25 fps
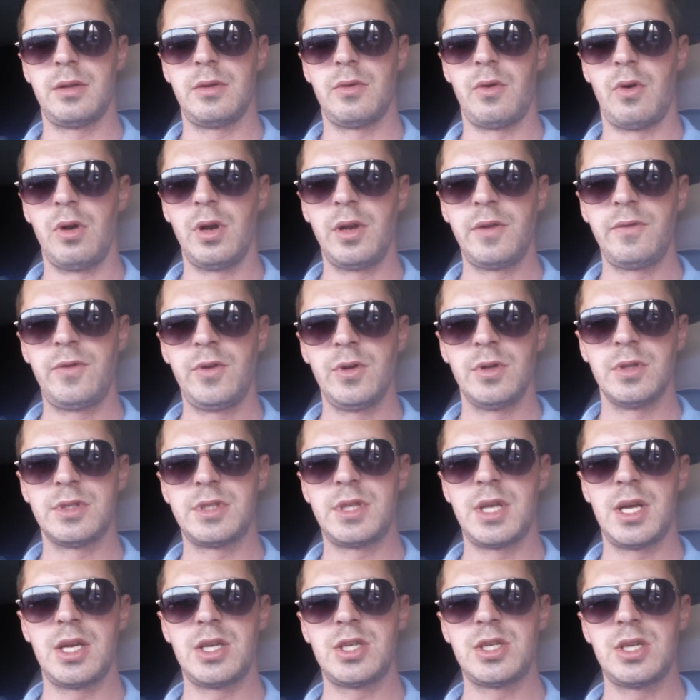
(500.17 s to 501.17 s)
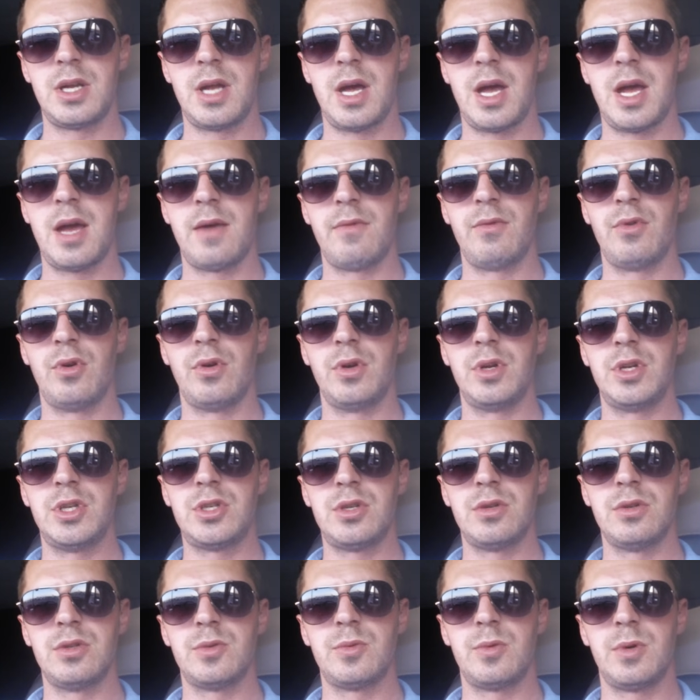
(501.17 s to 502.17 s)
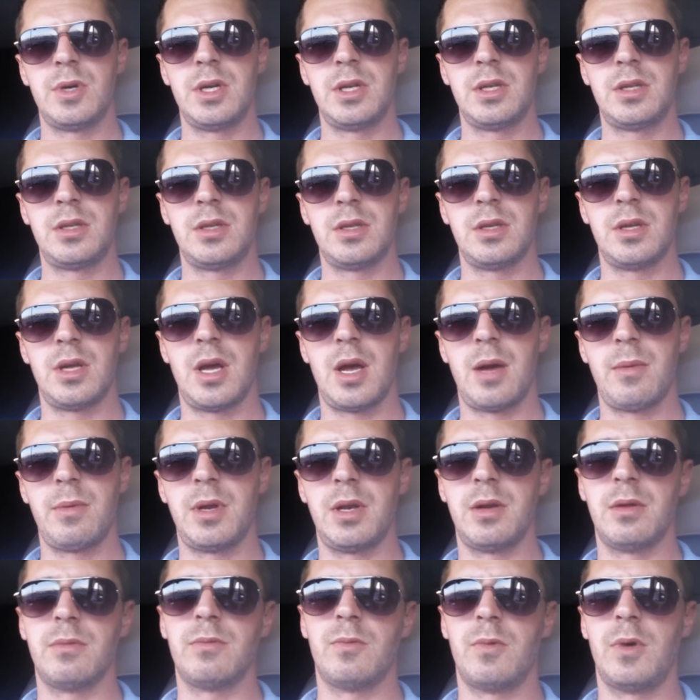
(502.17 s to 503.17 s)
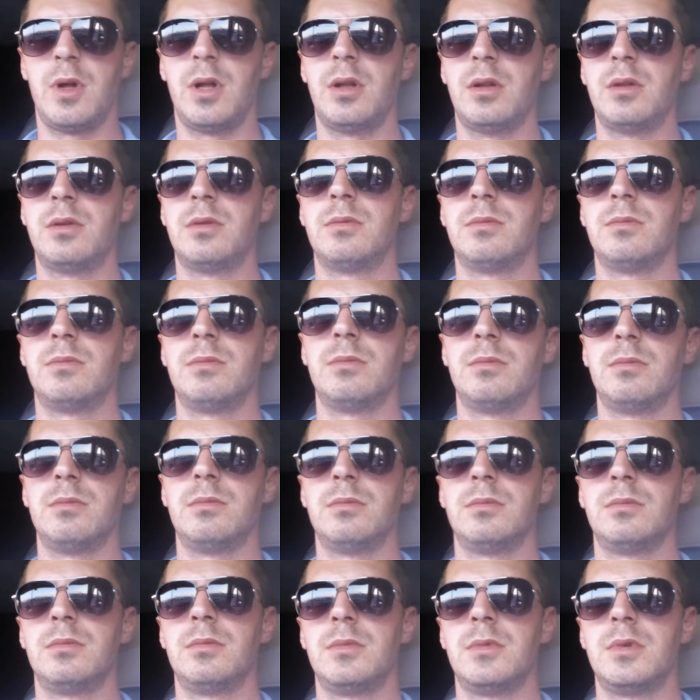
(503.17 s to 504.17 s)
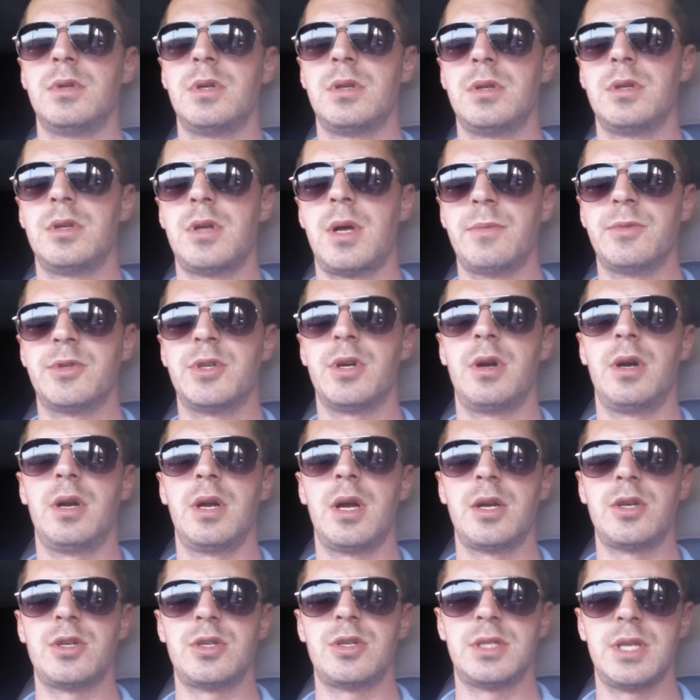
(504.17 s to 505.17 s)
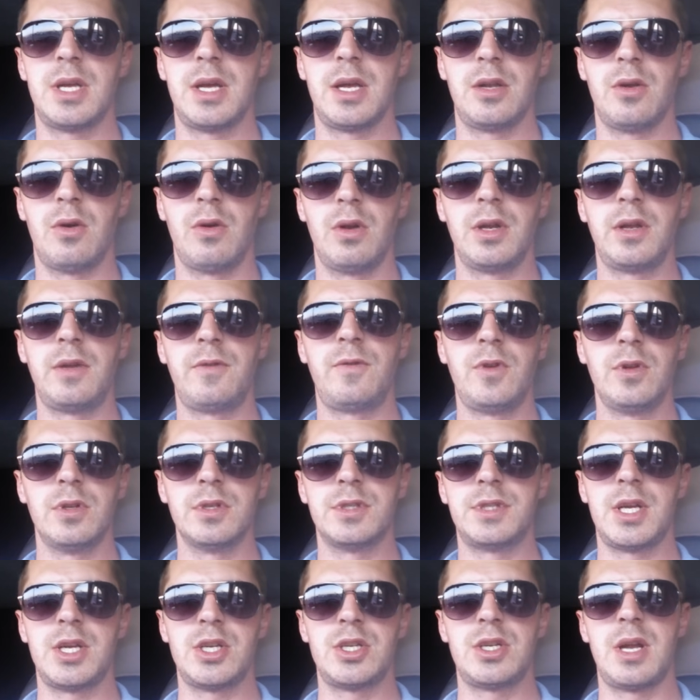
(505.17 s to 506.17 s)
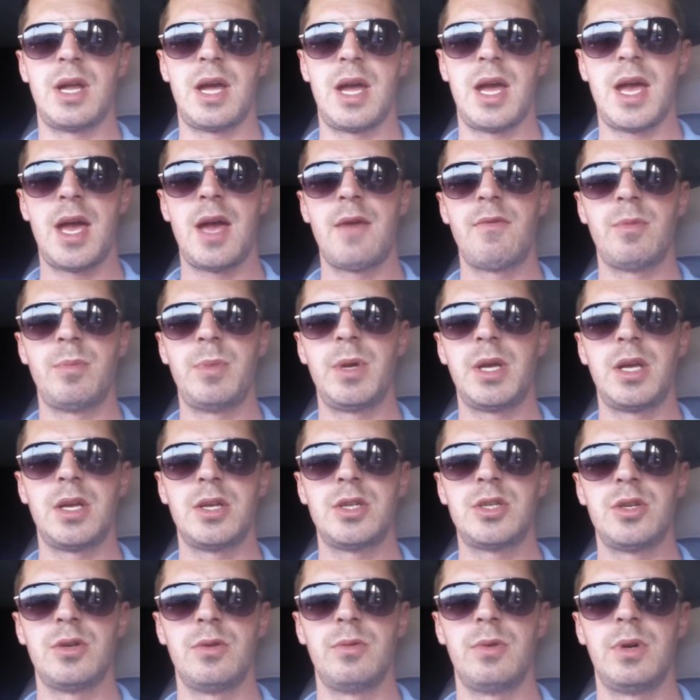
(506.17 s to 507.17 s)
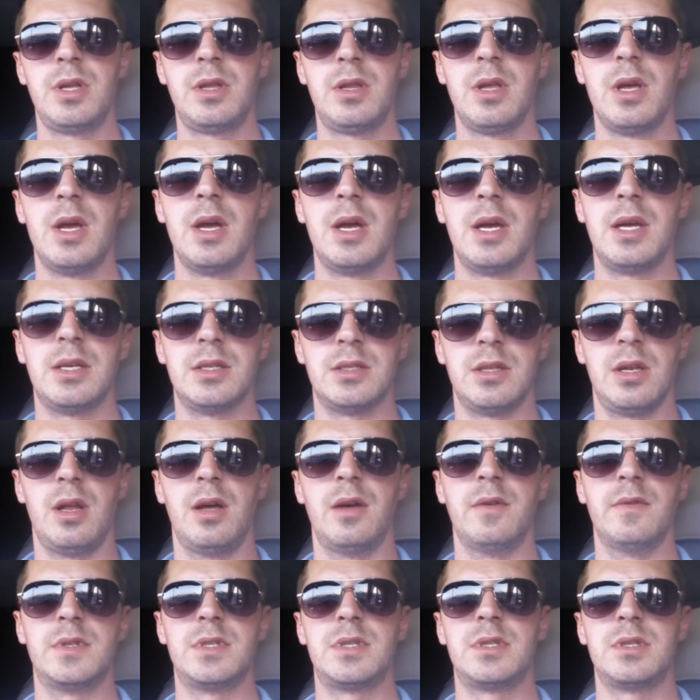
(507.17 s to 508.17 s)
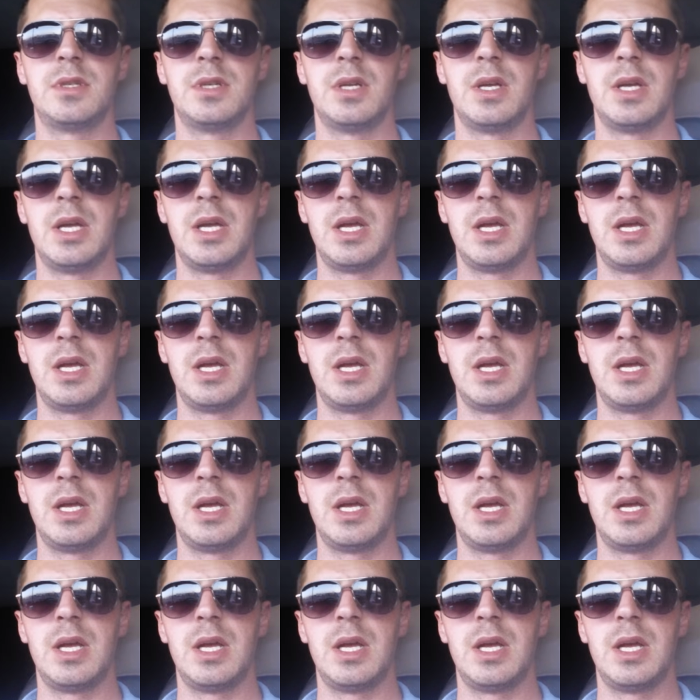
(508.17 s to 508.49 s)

the only fuel station I have no issues with, I mean, well, I'm sorry, I should say, the only fuel station I have a big issue with is Love's.